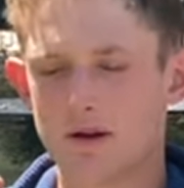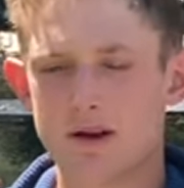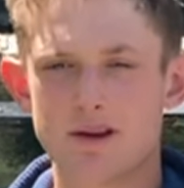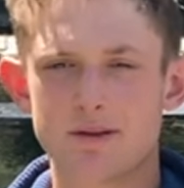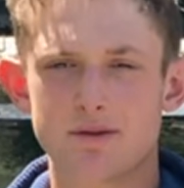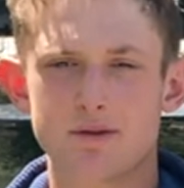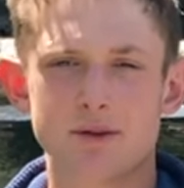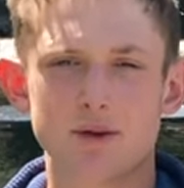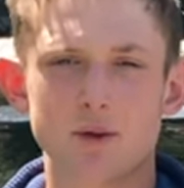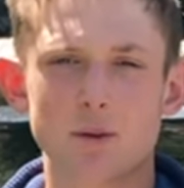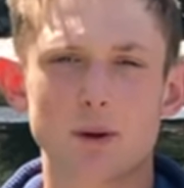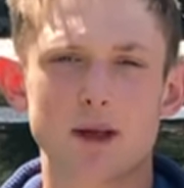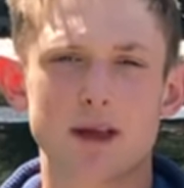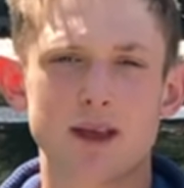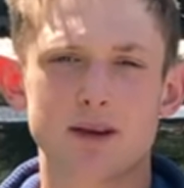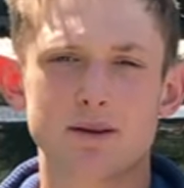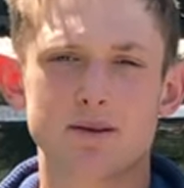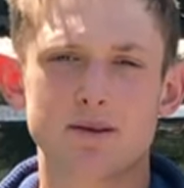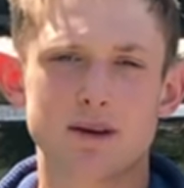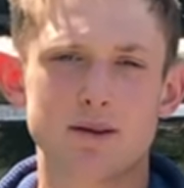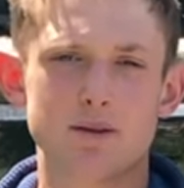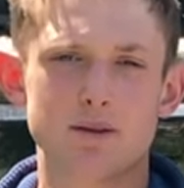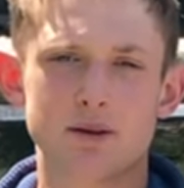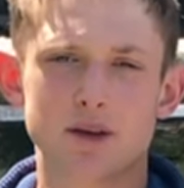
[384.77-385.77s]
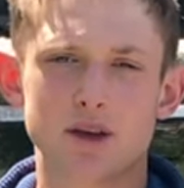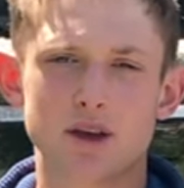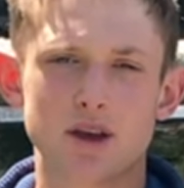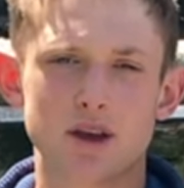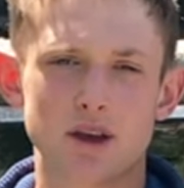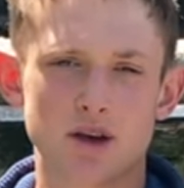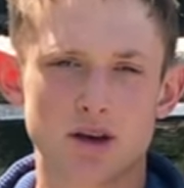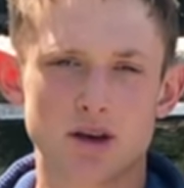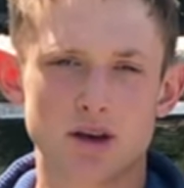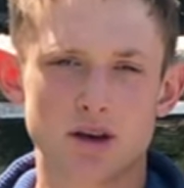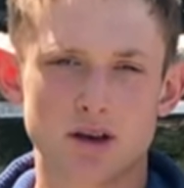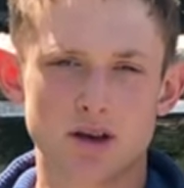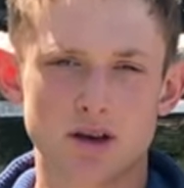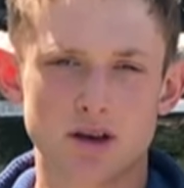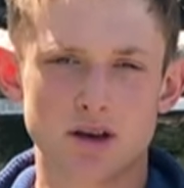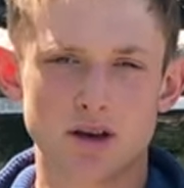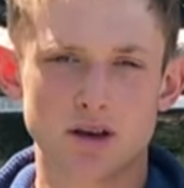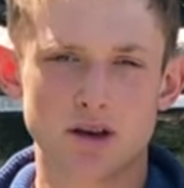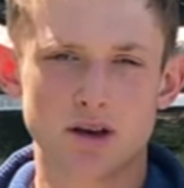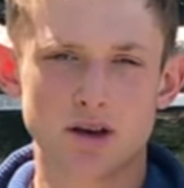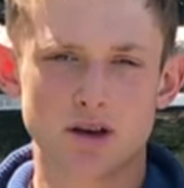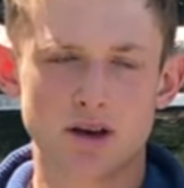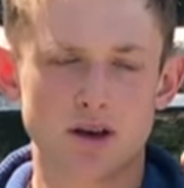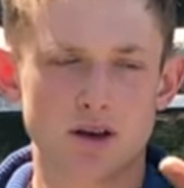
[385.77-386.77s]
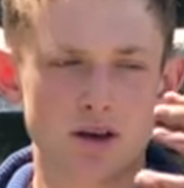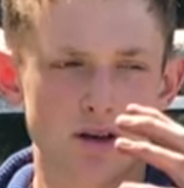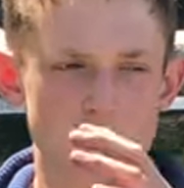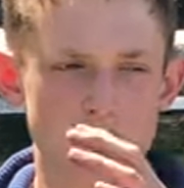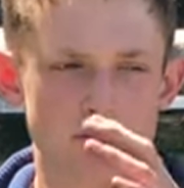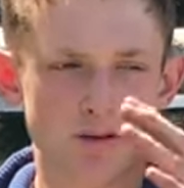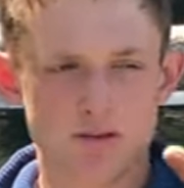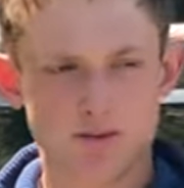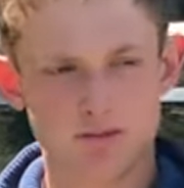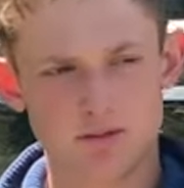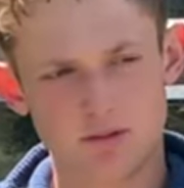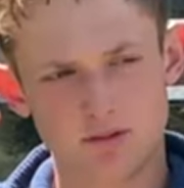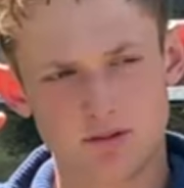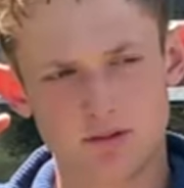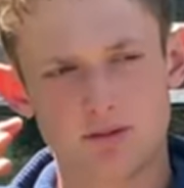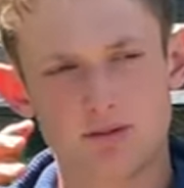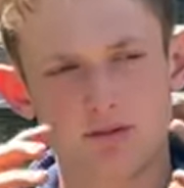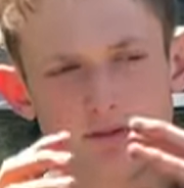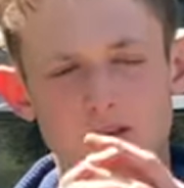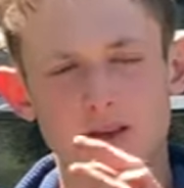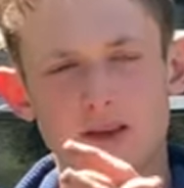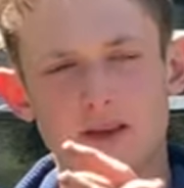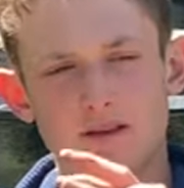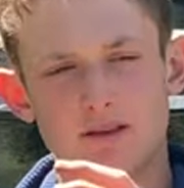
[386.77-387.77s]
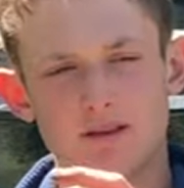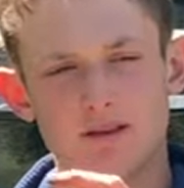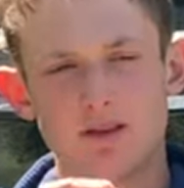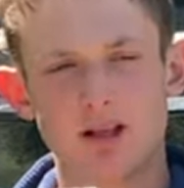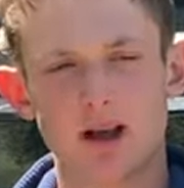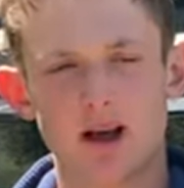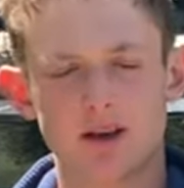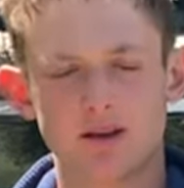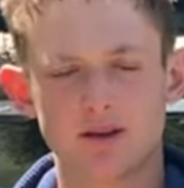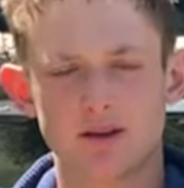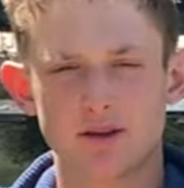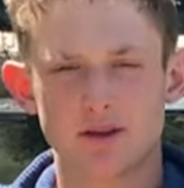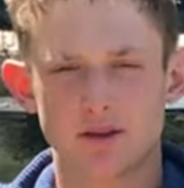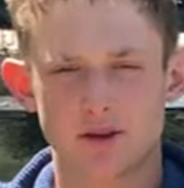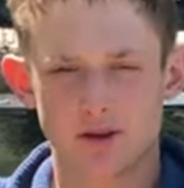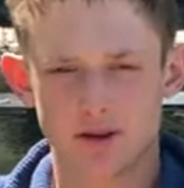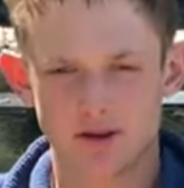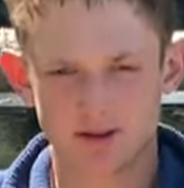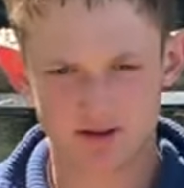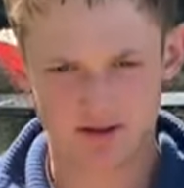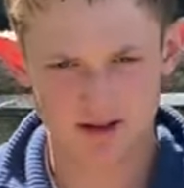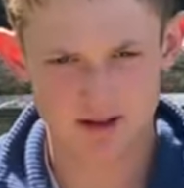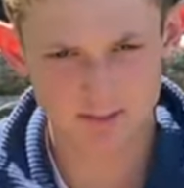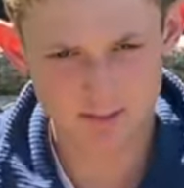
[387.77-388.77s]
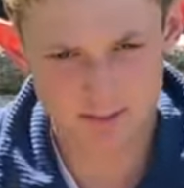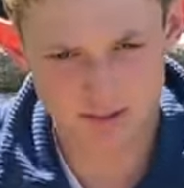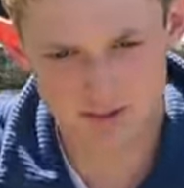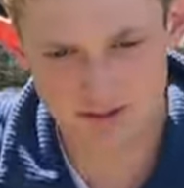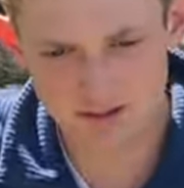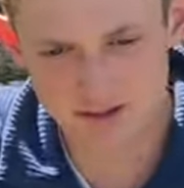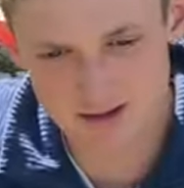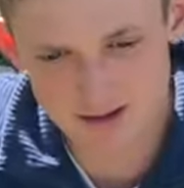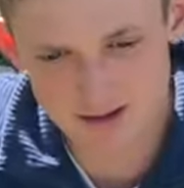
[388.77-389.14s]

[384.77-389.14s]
every week of every year these last two years then, but